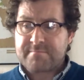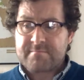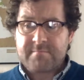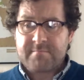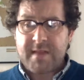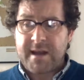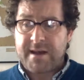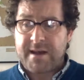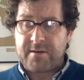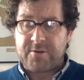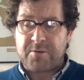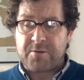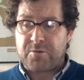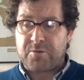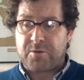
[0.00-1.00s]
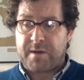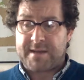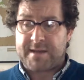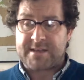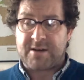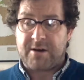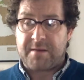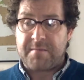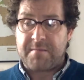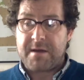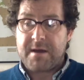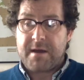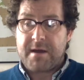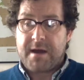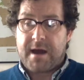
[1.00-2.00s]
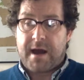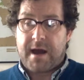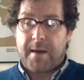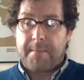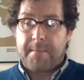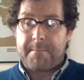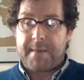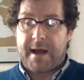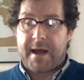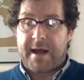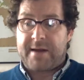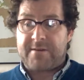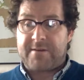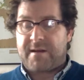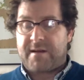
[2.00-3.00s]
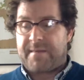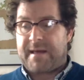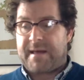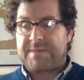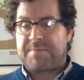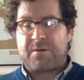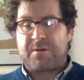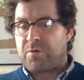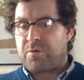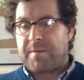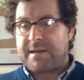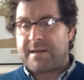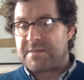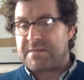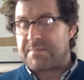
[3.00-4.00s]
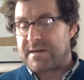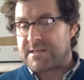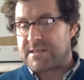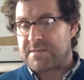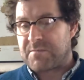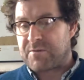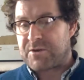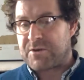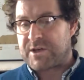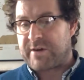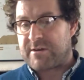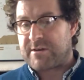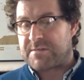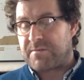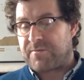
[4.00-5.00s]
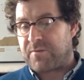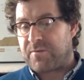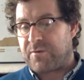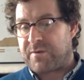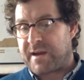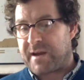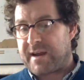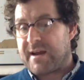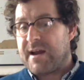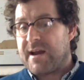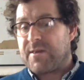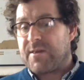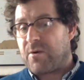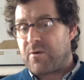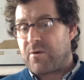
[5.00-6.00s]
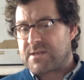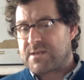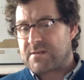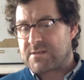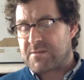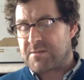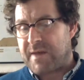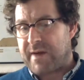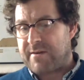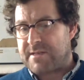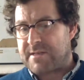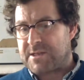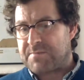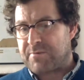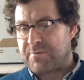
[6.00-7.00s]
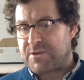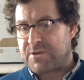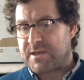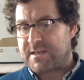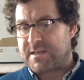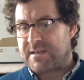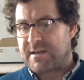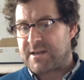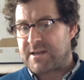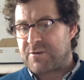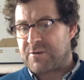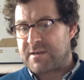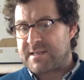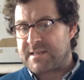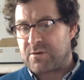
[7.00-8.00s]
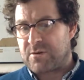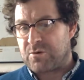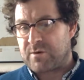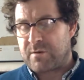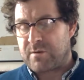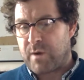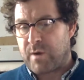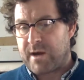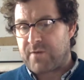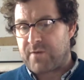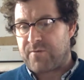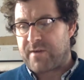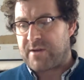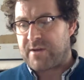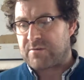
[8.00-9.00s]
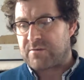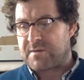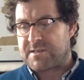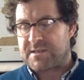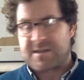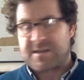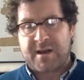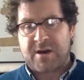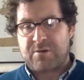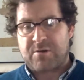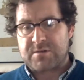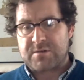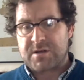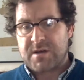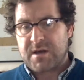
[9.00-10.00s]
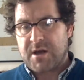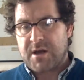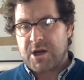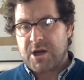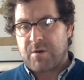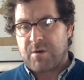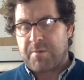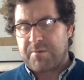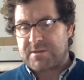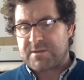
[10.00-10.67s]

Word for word: in double quick time, um, and and that's been augmented by some other charitable funding. There are also some heritage projects like Unity Hall in Wakefield, which is an old cooperative